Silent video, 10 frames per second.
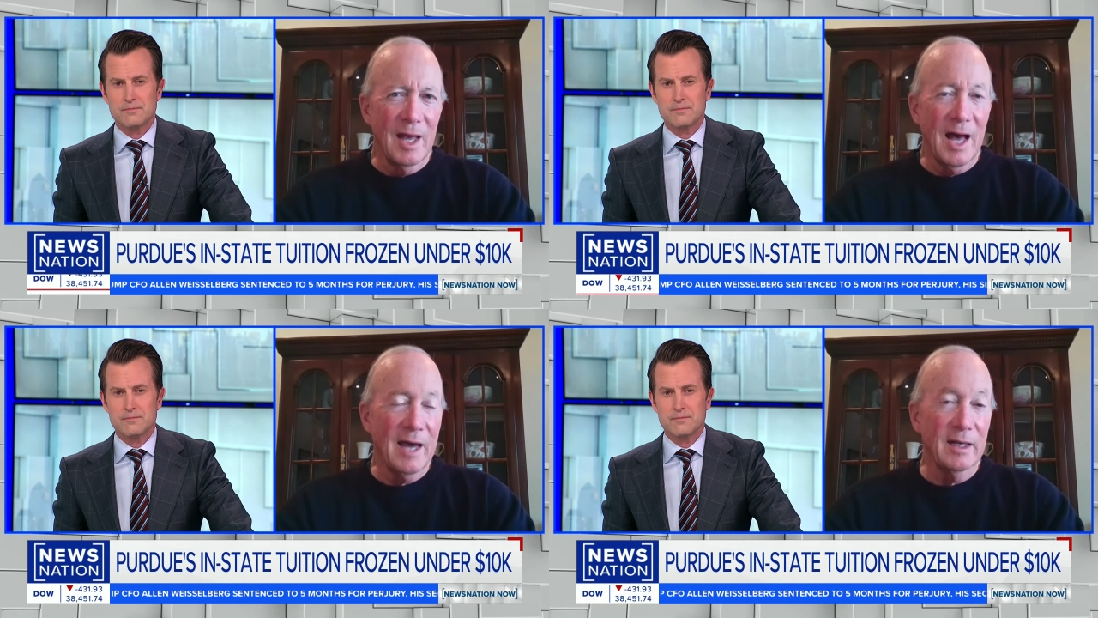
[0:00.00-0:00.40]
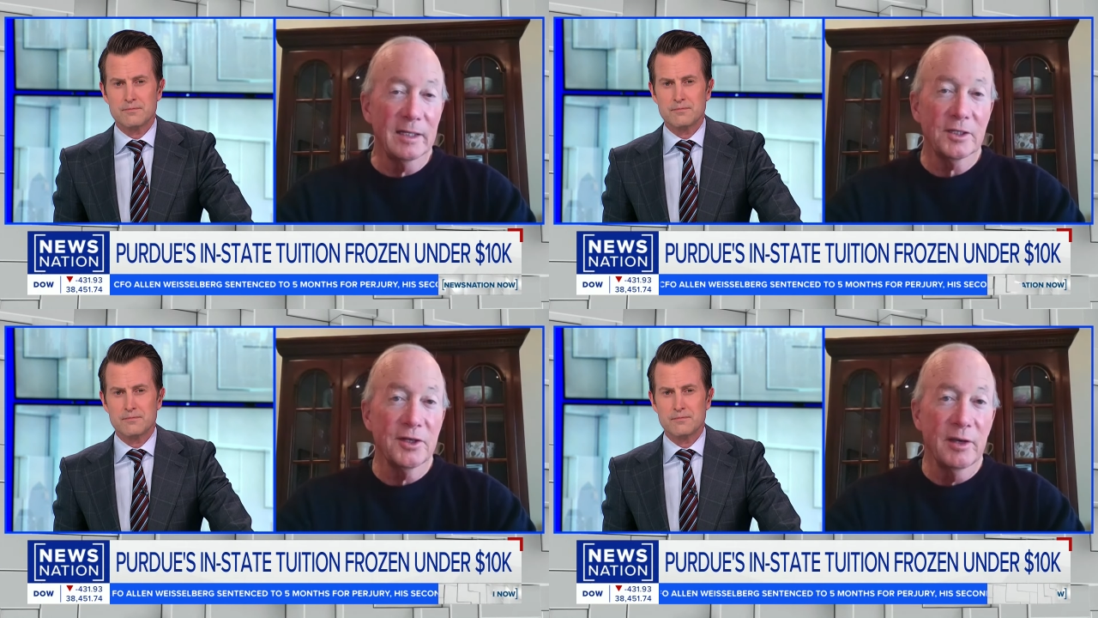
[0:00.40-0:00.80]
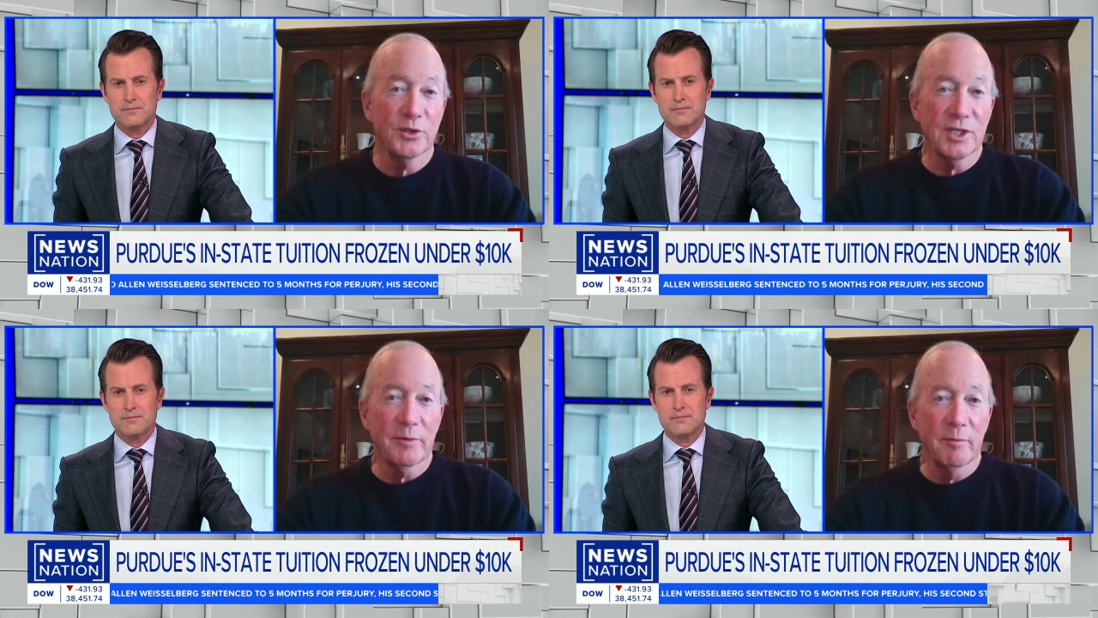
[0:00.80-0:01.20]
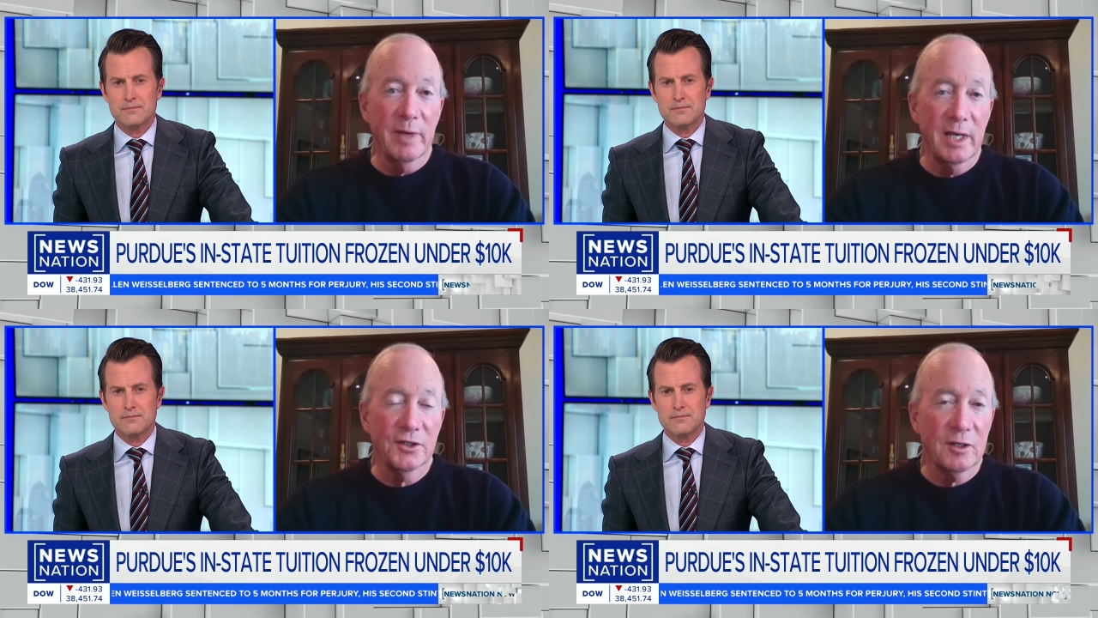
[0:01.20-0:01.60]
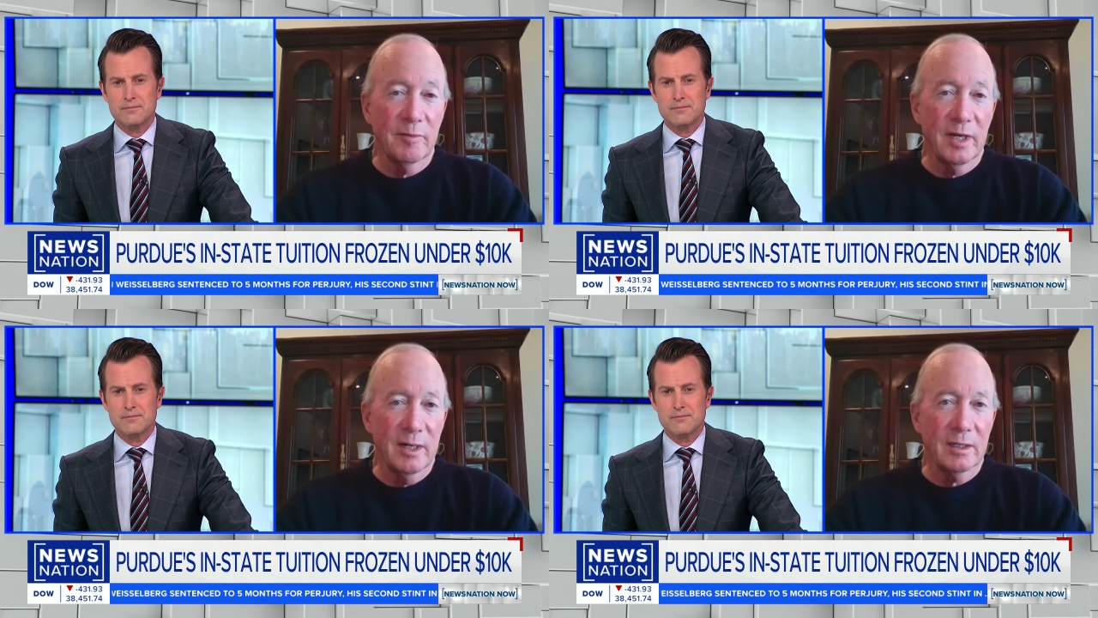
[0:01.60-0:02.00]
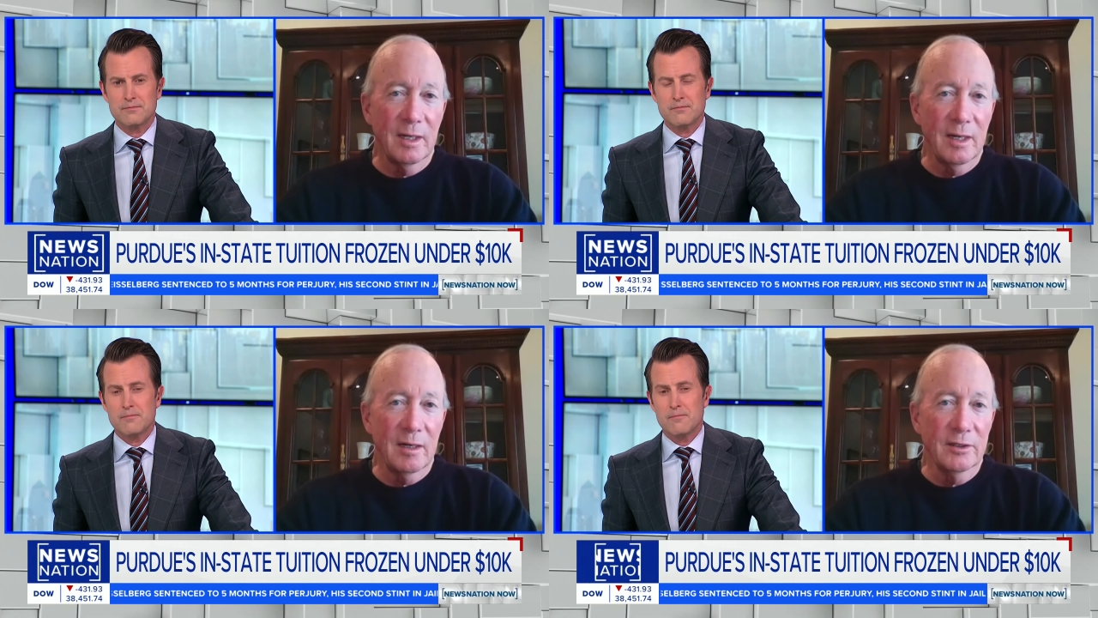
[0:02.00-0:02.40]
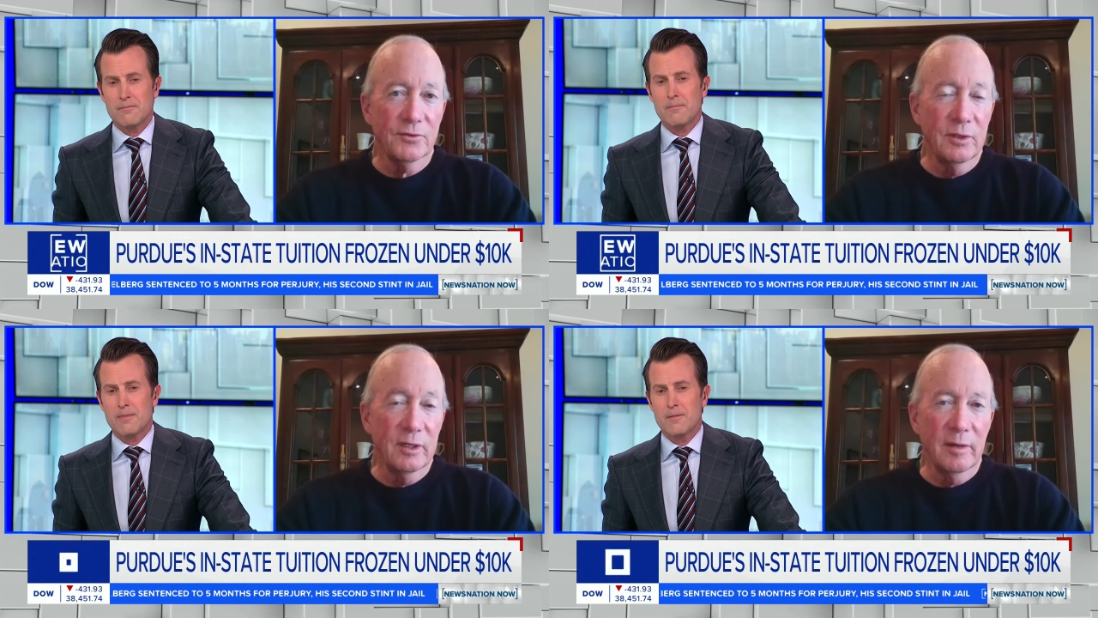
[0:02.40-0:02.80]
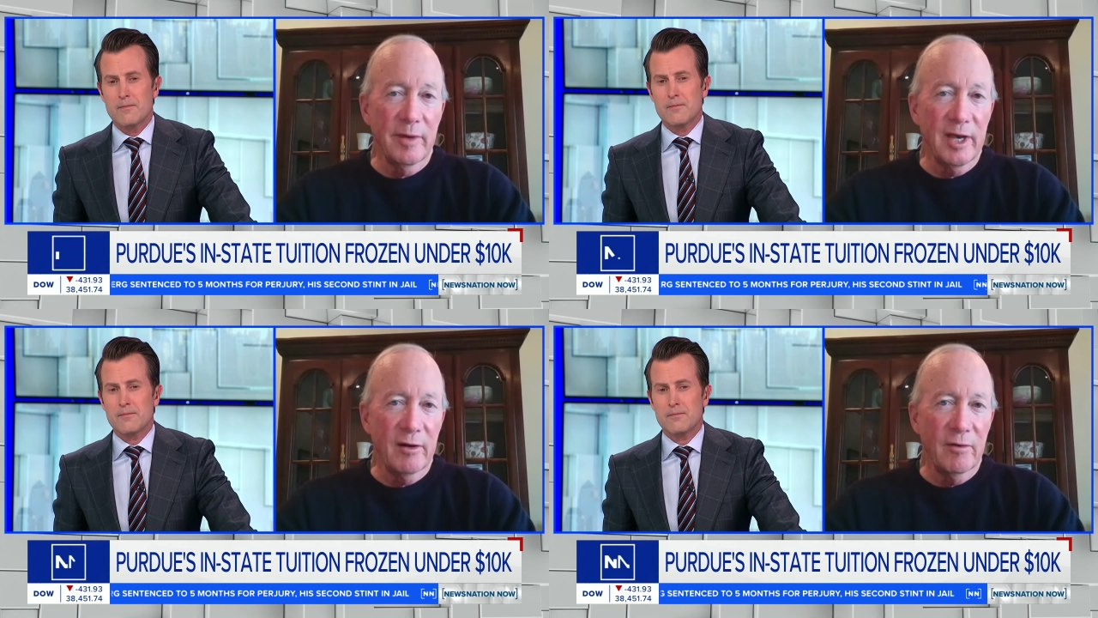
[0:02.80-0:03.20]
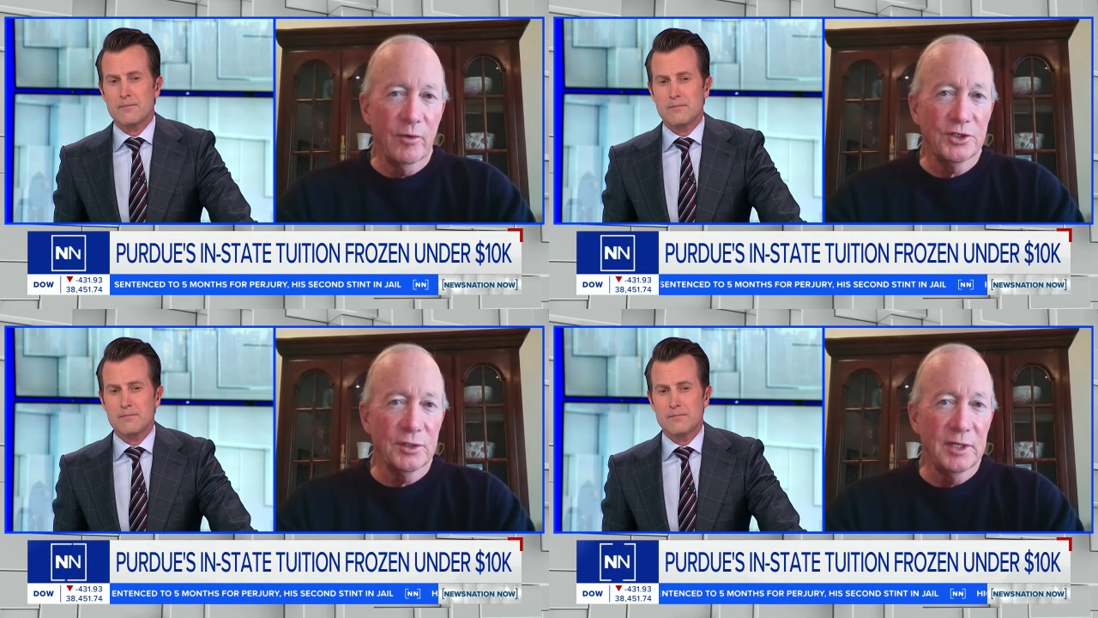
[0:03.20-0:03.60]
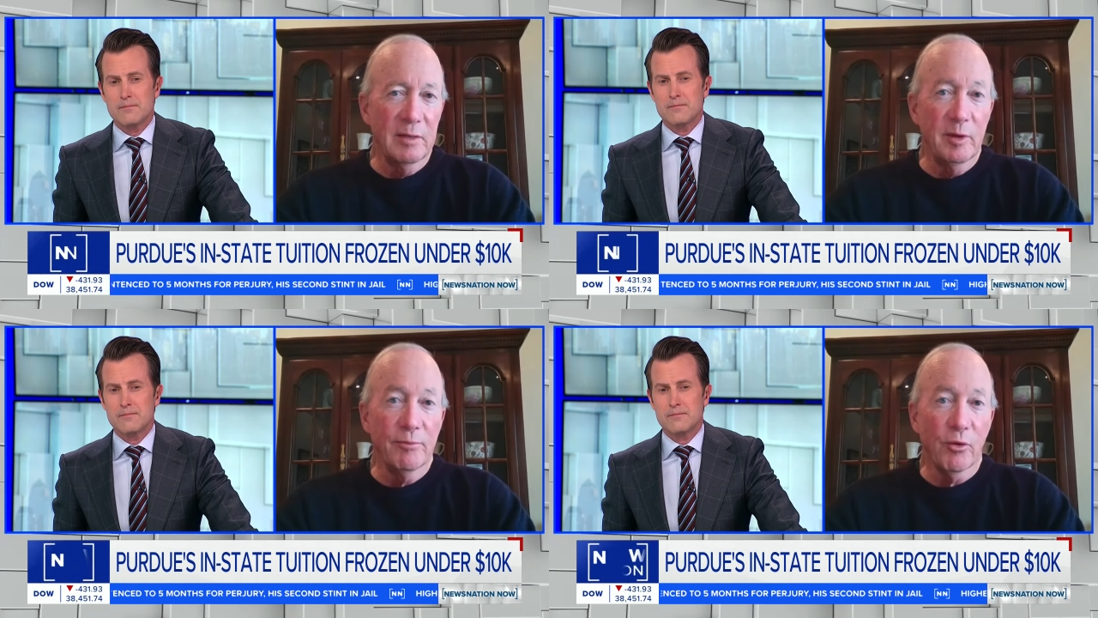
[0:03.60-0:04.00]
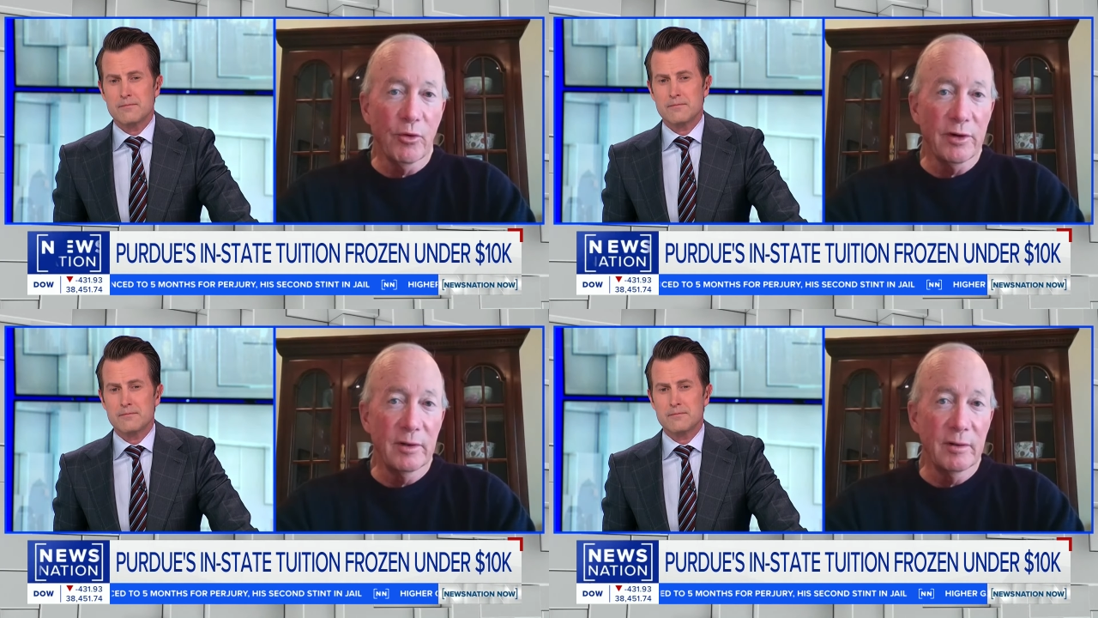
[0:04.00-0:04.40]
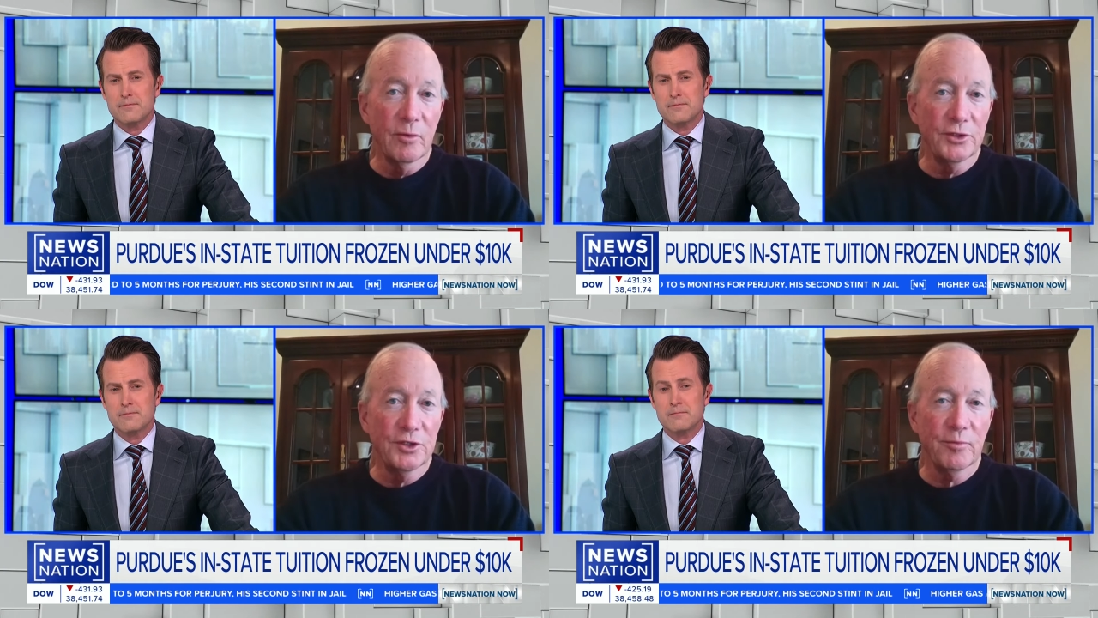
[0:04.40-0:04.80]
Speaker 1: I'd like to tell you something magic about it, Connell. It's really a matter of what you deem important, what you